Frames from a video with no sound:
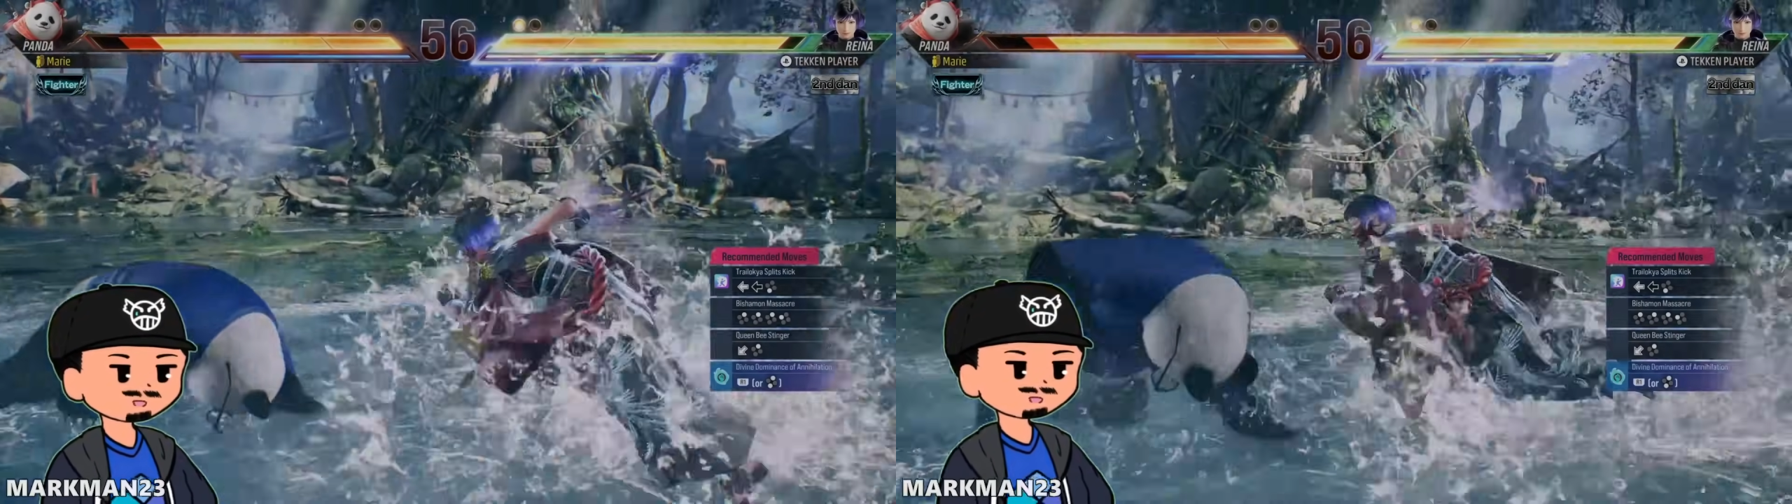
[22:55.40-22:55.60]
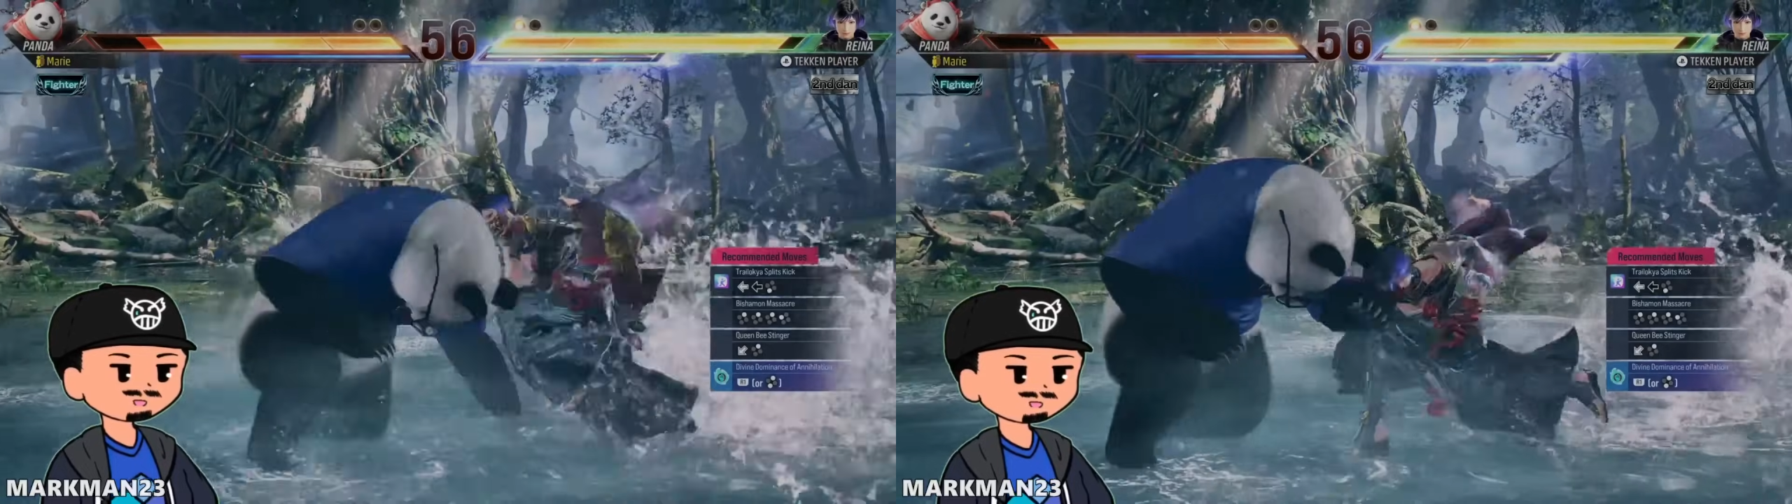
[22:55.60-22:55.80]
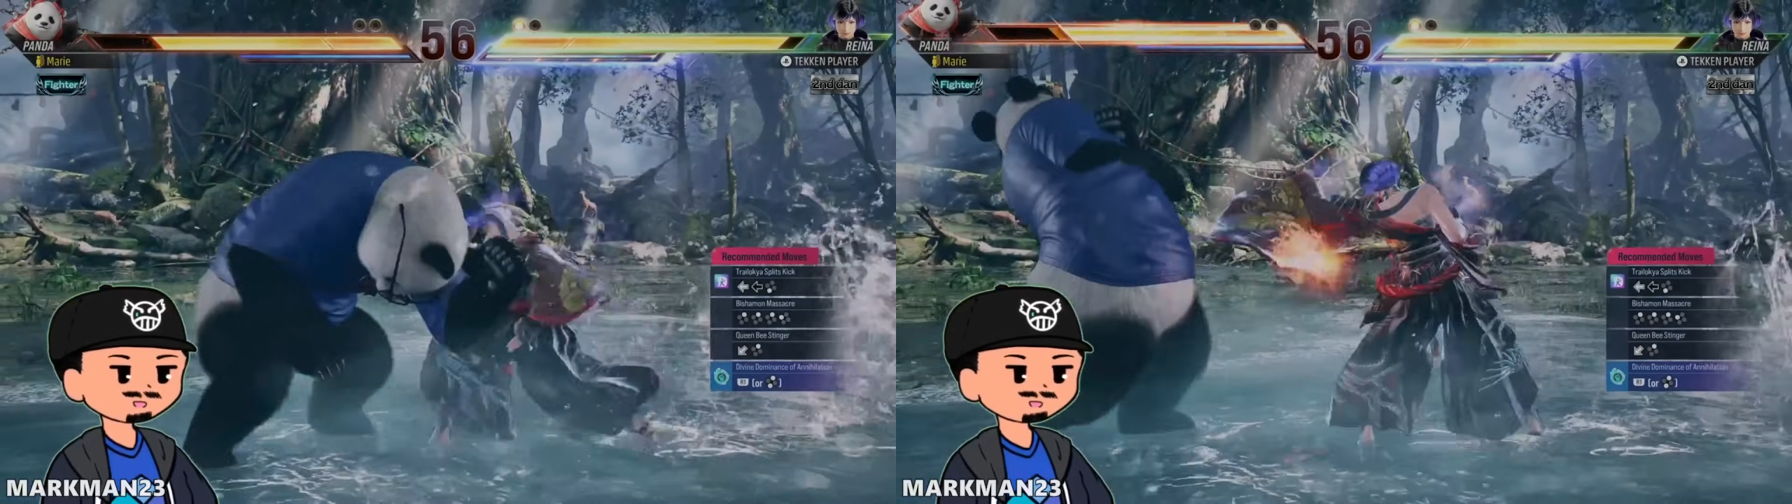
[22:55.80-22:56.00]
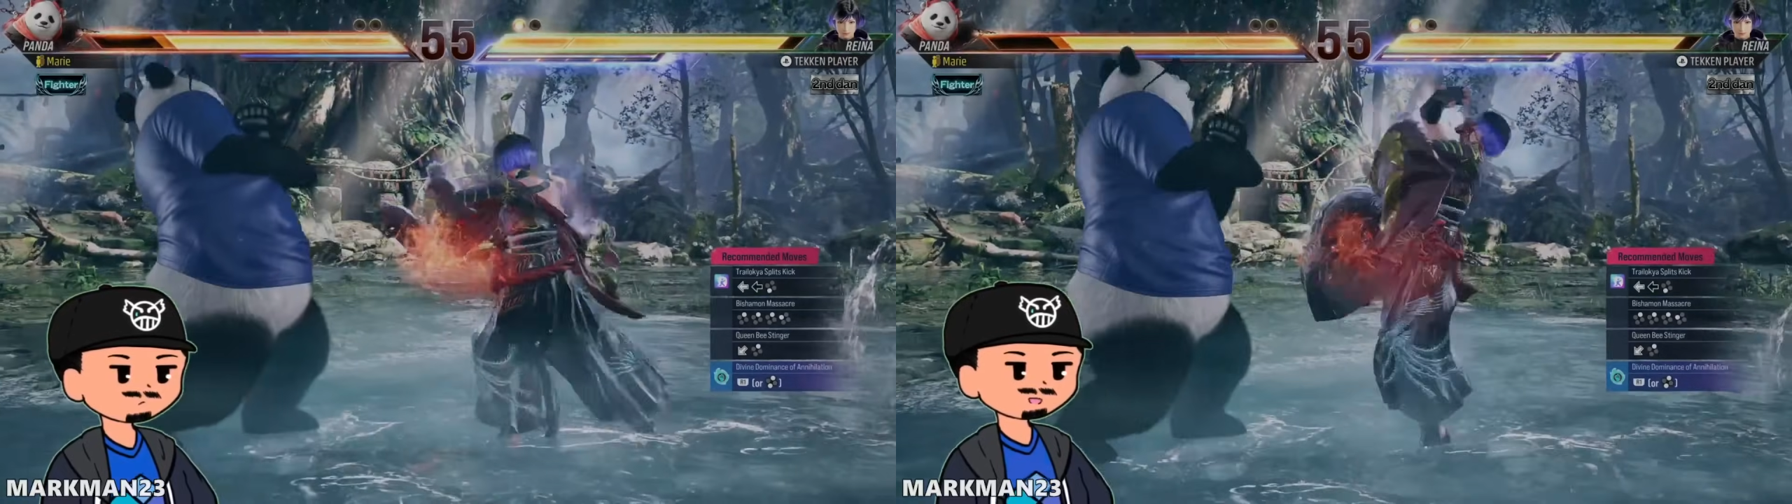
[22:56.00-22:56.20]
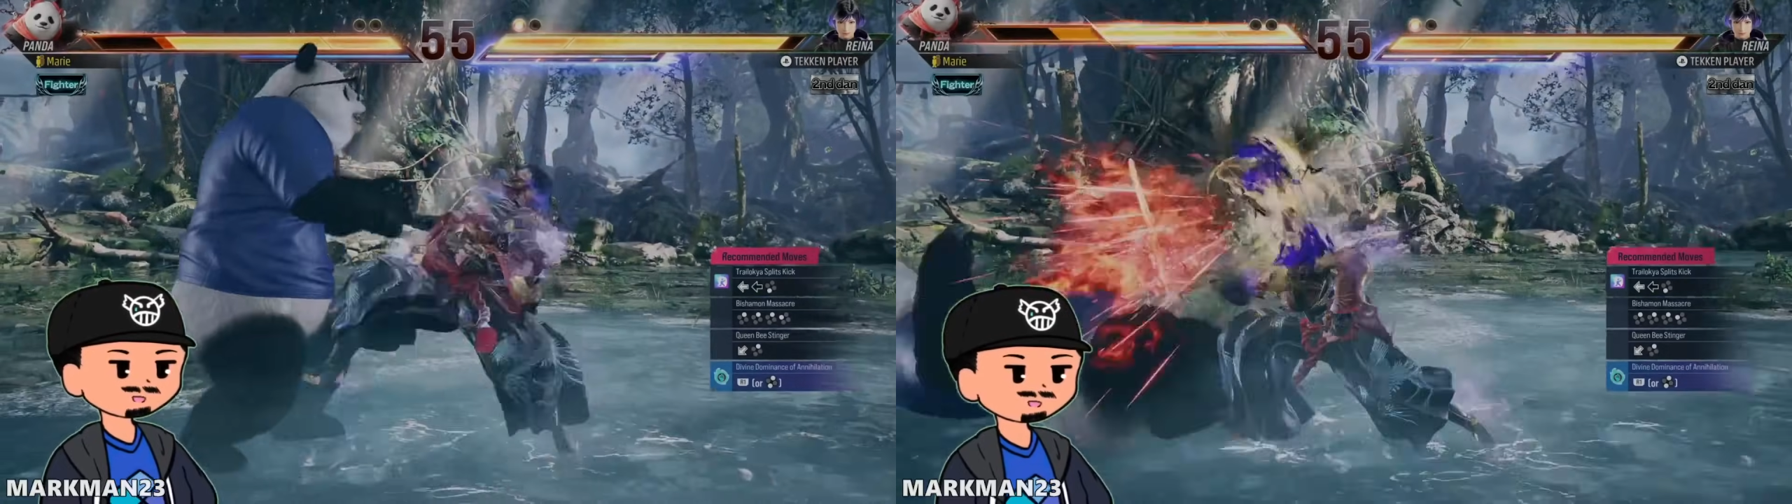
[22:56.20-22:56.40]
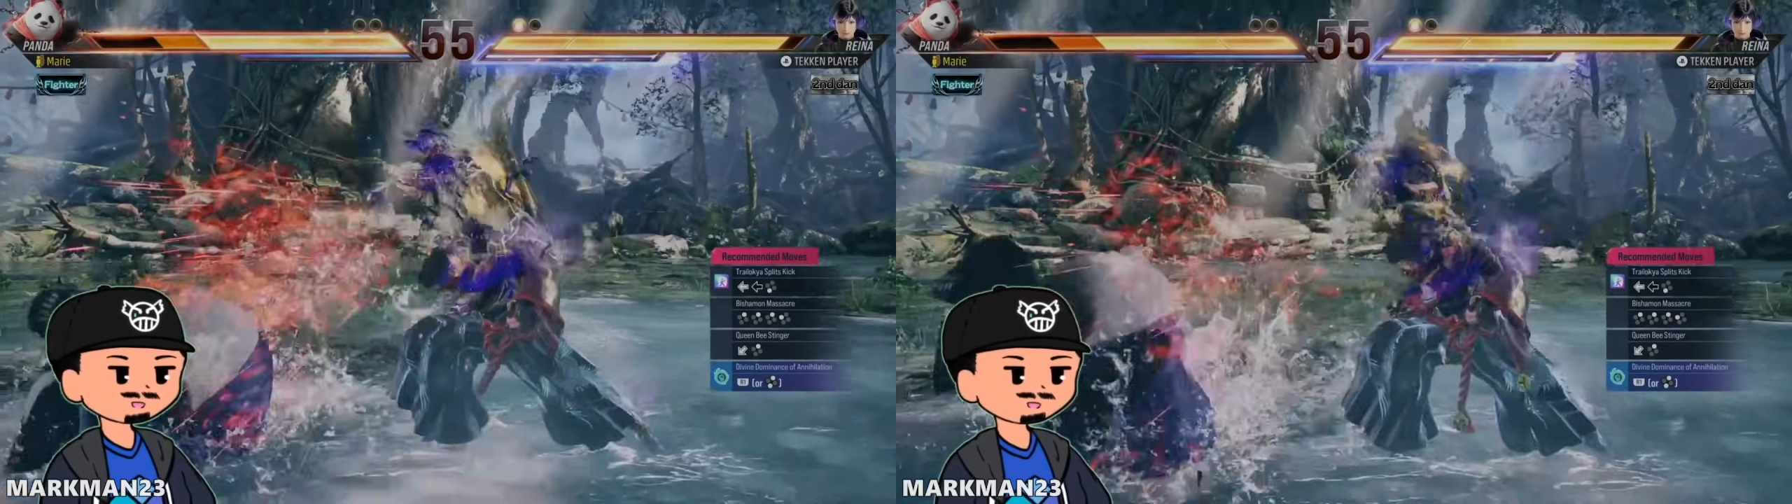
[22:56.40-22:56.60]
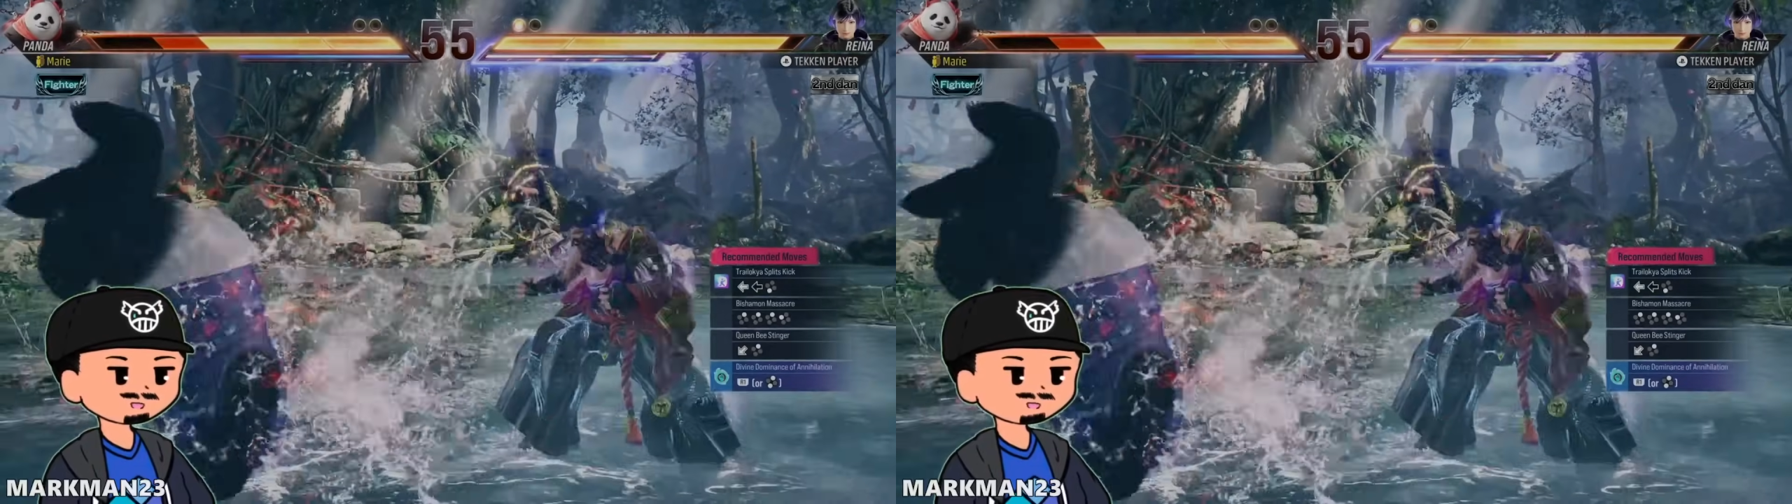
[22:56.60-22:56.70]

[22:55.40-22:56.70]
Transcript: Gets the splits